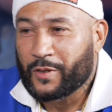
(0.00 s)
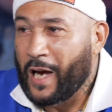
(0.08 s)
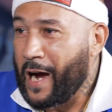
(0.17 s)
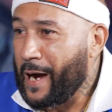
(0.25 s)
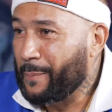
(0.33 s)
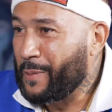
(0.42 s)

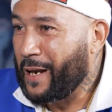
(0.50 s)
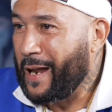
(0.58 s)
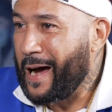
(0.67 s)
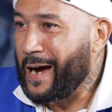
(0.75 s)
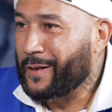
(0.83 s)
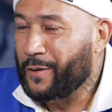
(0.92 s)
time,
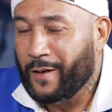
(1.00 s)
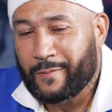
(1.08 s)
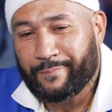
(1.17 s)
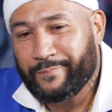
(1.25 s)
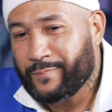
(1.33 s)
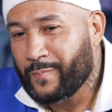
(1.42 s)
clock, and
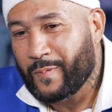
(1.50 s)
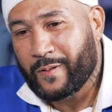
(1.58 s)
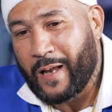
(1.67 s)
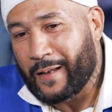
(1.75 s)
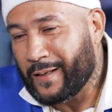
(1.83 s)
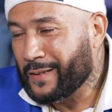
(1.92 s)
all.
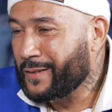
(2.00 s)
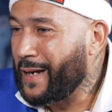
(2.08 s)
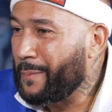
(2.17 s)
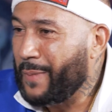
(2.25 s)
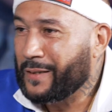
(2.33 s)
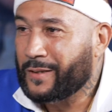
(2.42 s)
That's
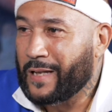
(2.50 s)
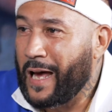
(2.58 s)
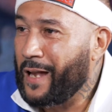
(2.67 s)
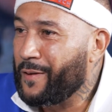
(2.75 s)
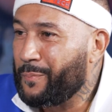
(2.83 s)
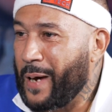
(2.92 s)
not my
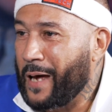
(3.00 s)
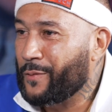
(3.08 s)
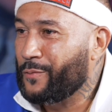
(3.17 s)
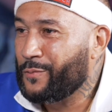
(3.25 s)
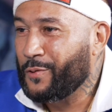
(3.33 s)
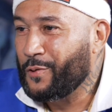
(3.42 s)
style of battle,